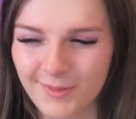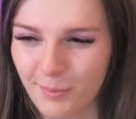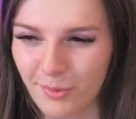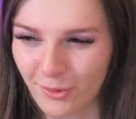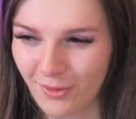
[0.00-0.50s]

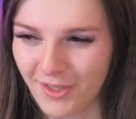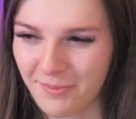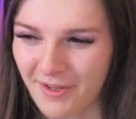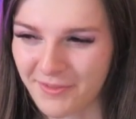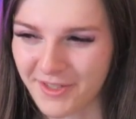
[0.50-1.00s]
But all of them
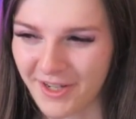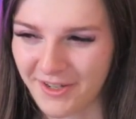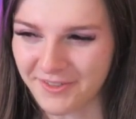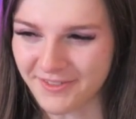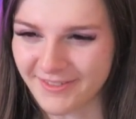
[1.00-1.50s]
have to
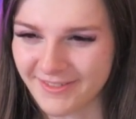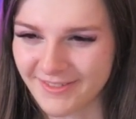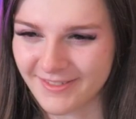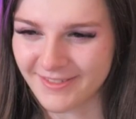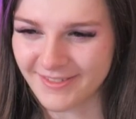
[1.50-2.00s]
go.
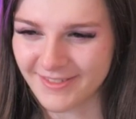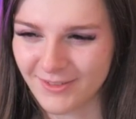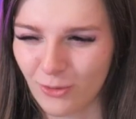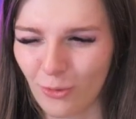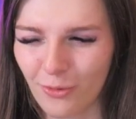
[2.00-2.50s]

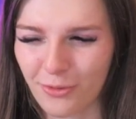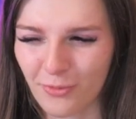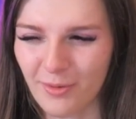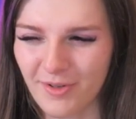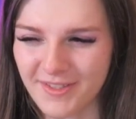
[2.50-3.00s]
All
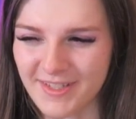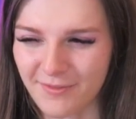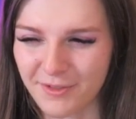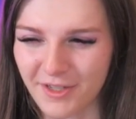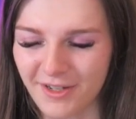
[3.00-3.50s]
3 months
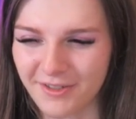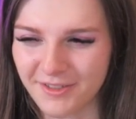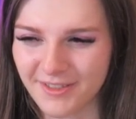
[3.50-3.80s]
have to go.